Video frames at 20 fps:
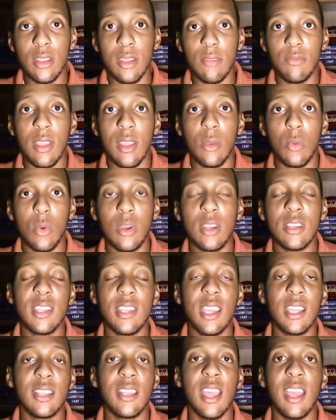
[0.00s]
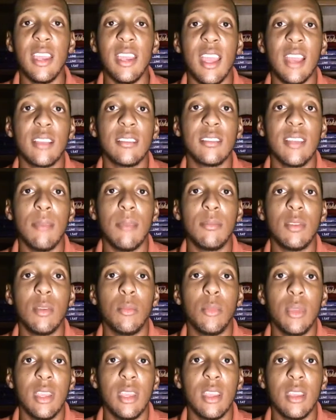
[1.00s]
if they want to take that next step to
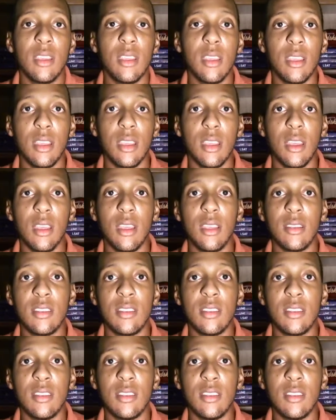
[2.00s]
being a